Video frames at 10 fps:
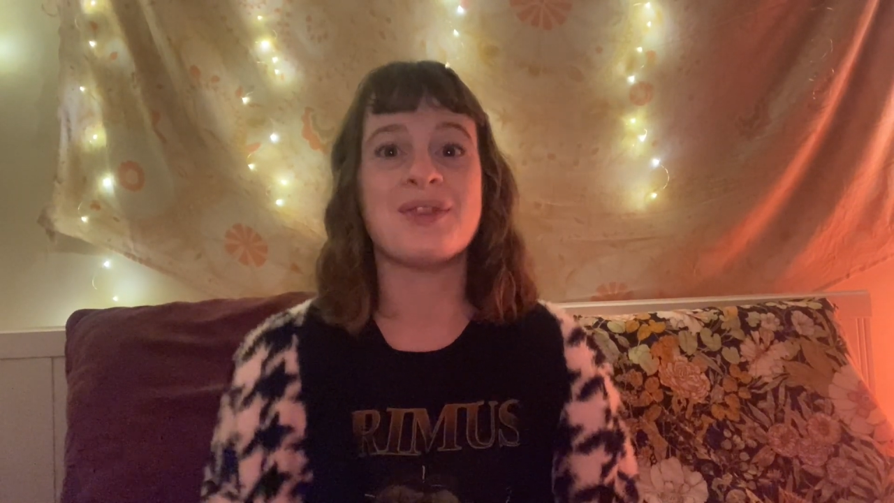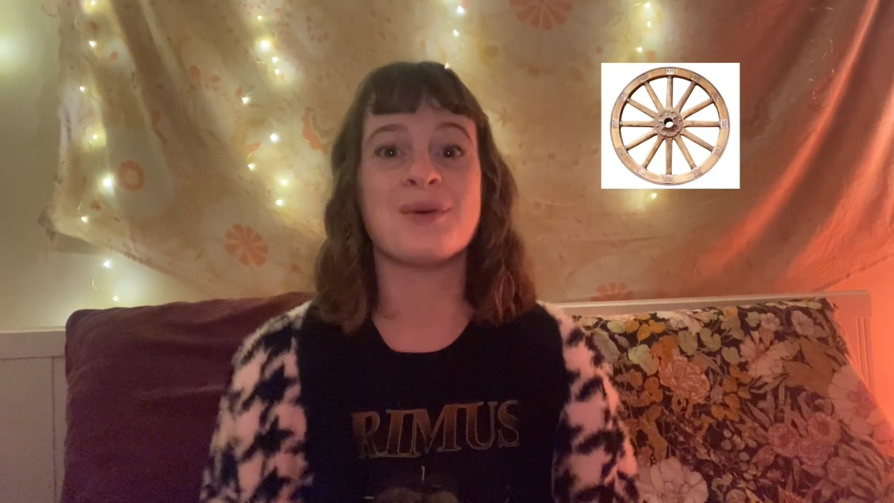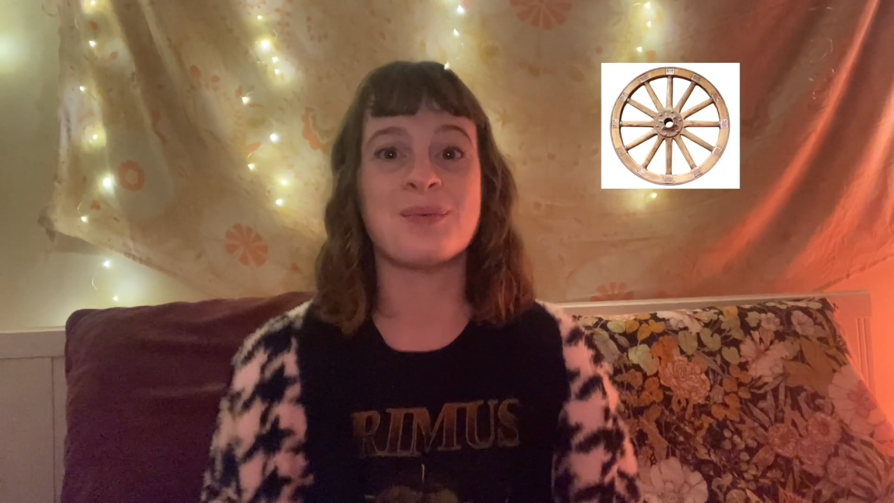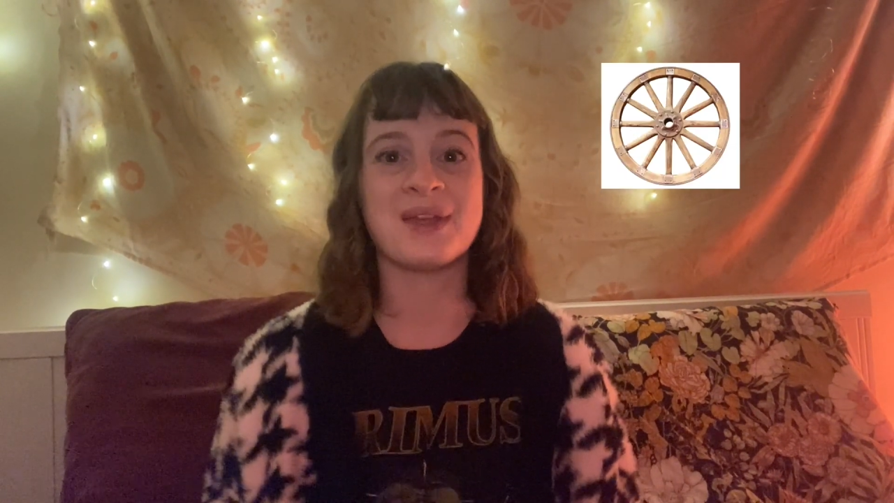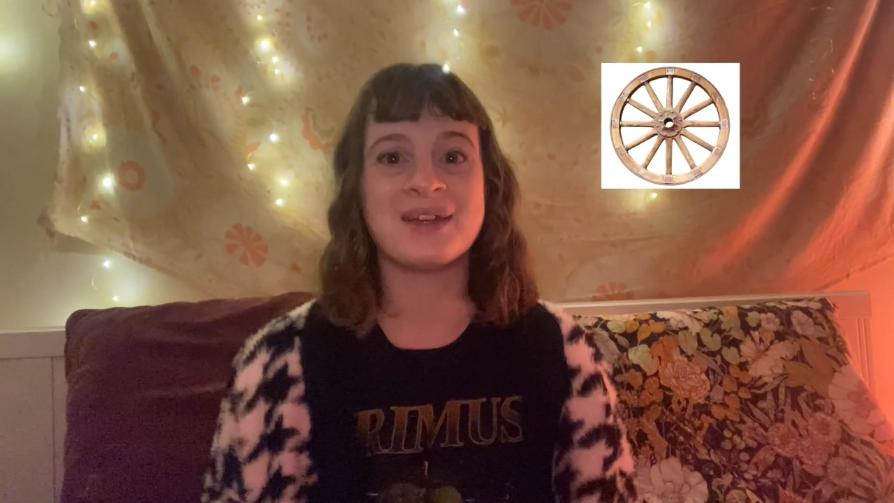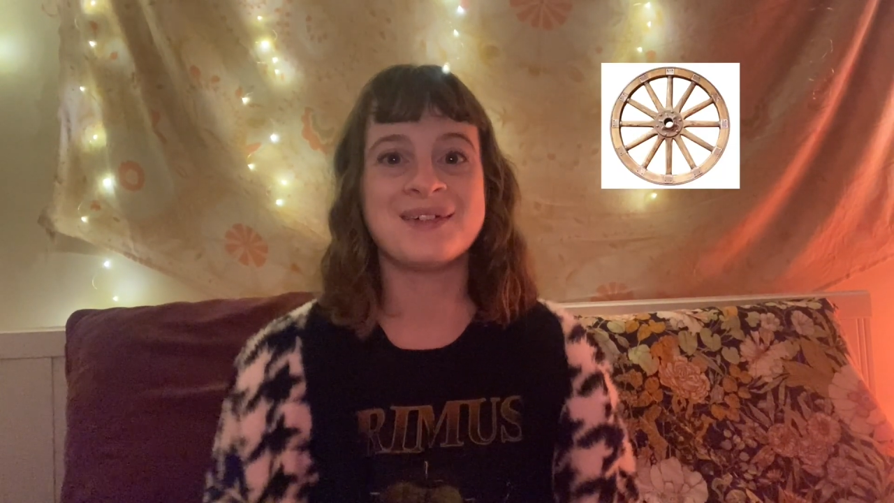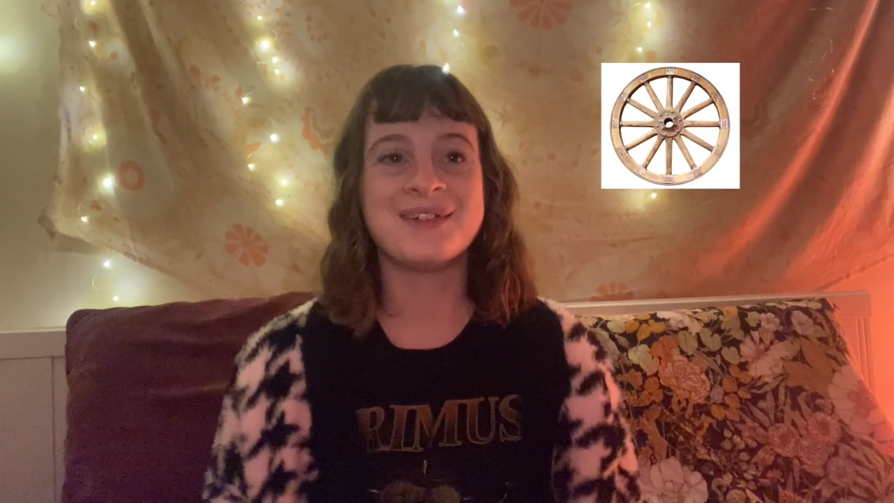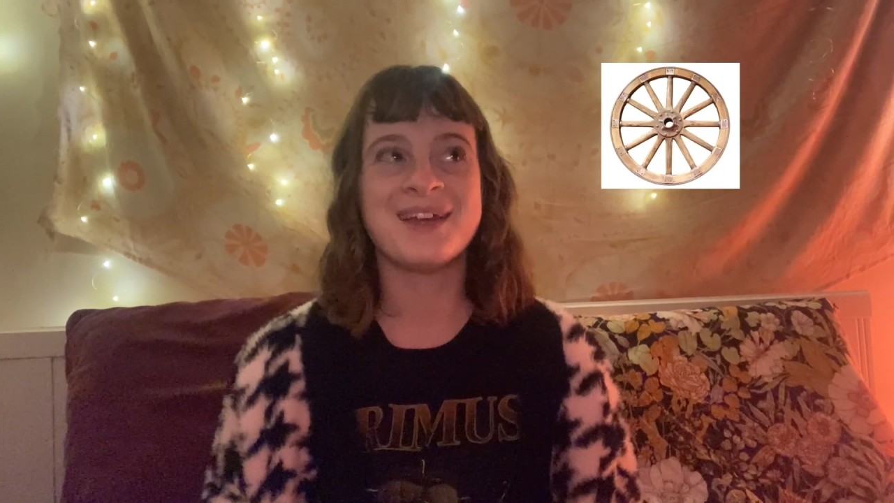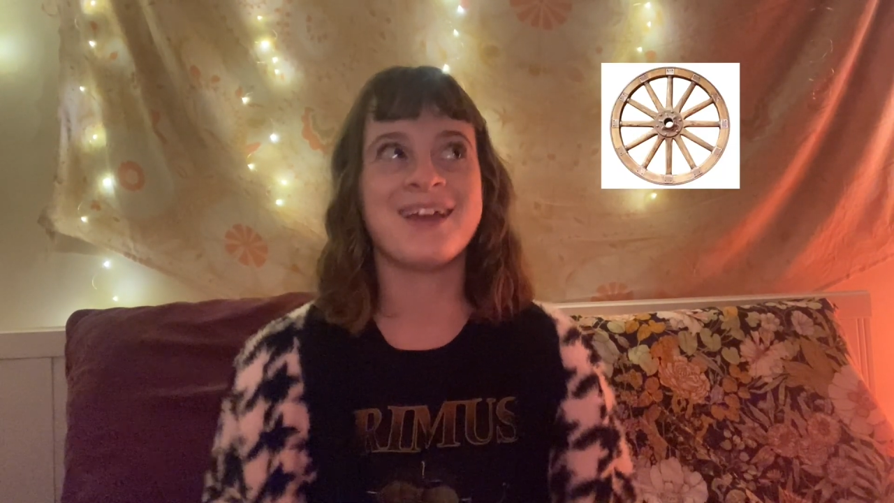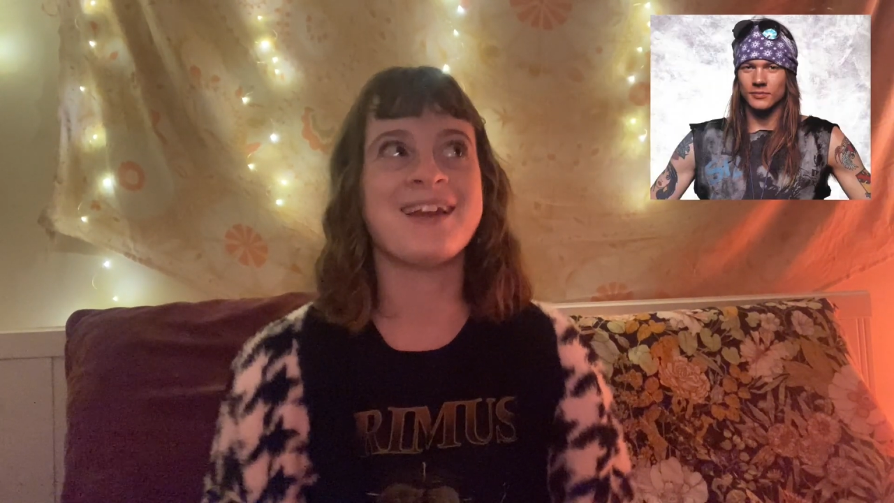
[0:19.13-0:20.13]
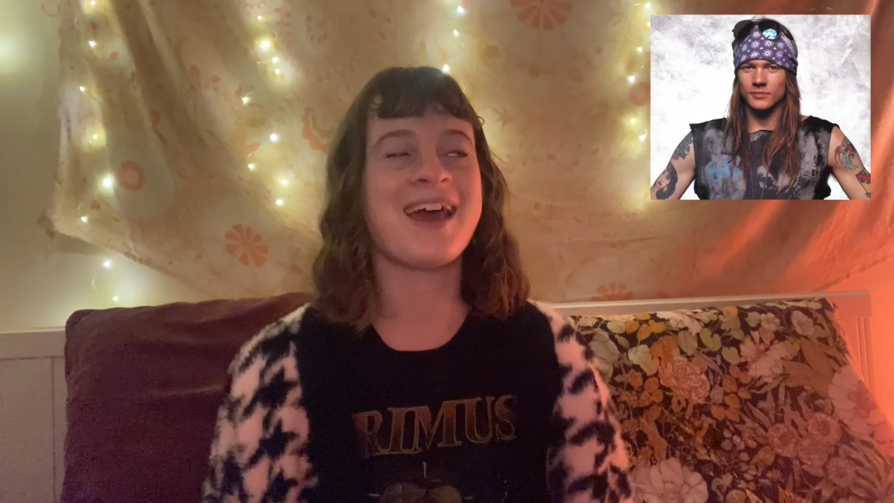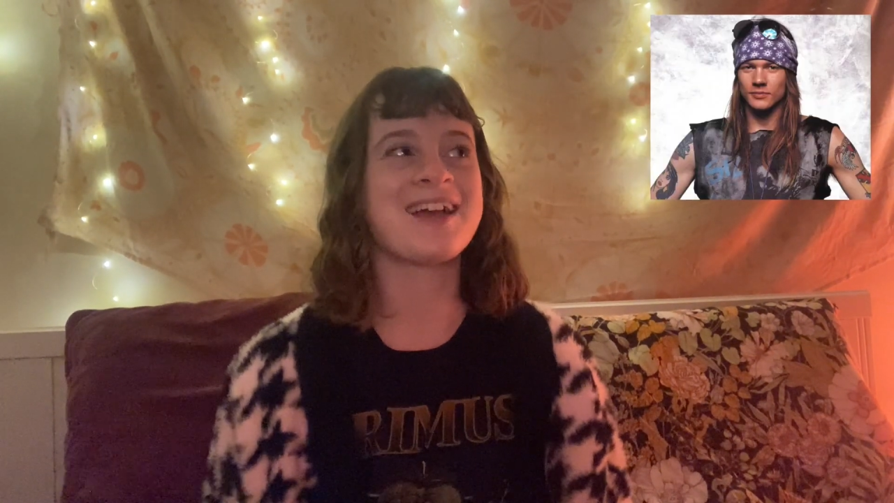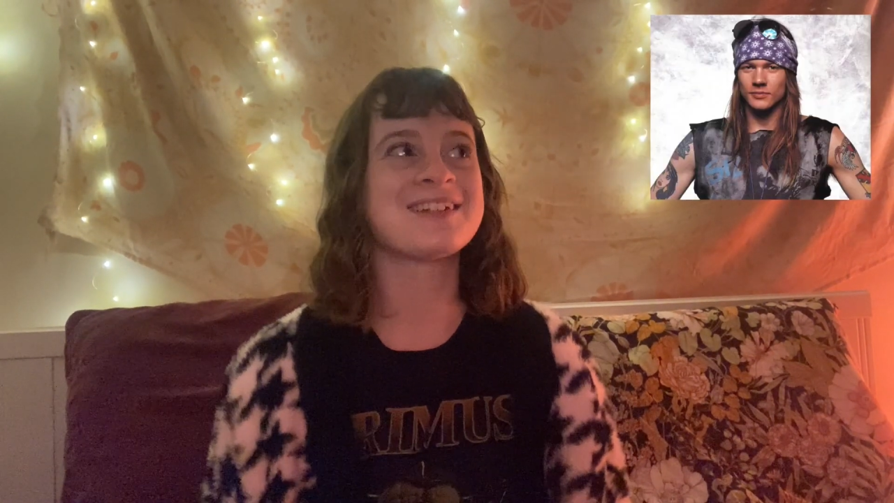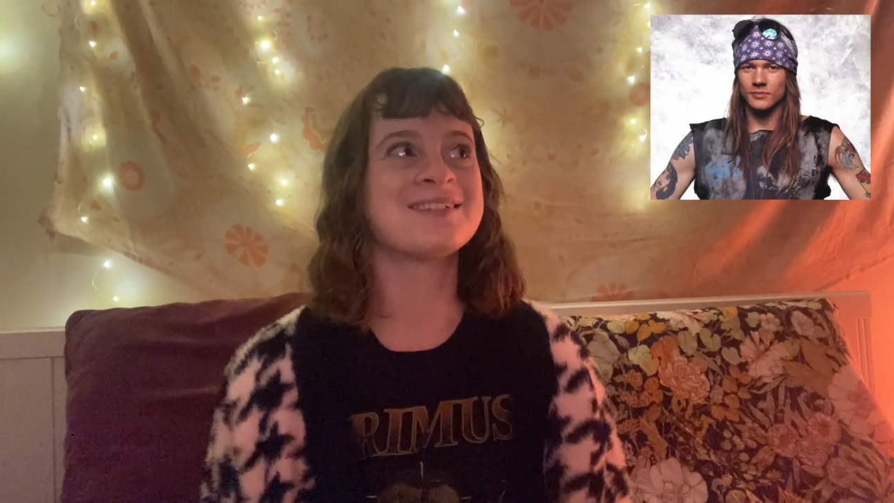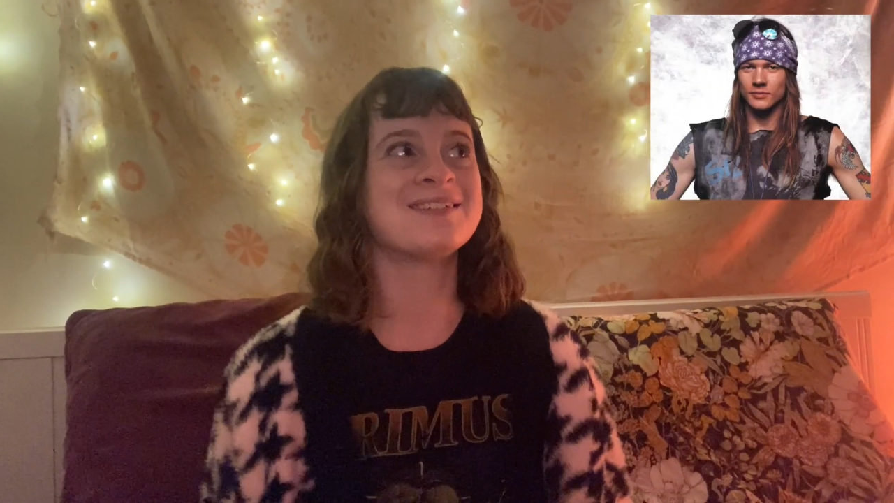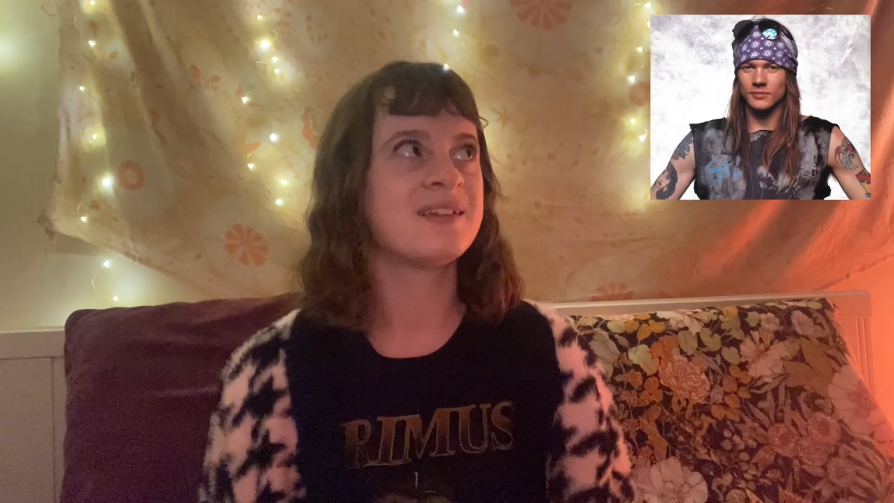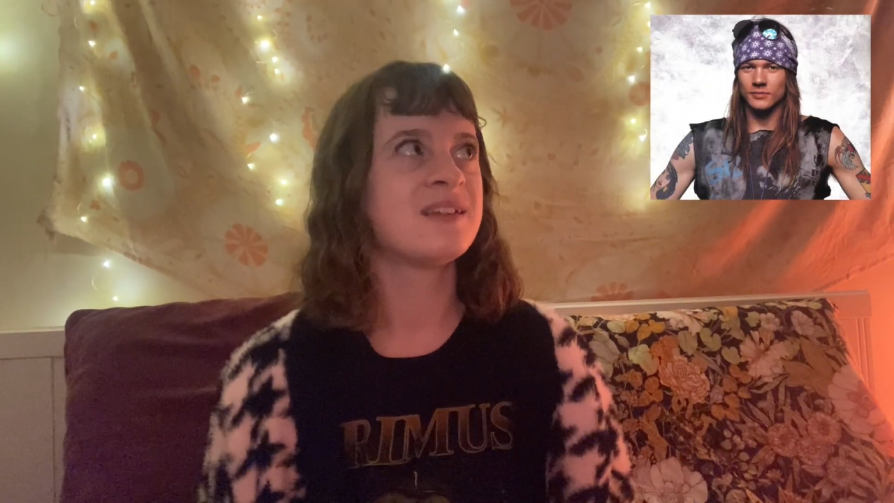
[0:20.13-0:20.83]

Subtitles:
the wheel and axle.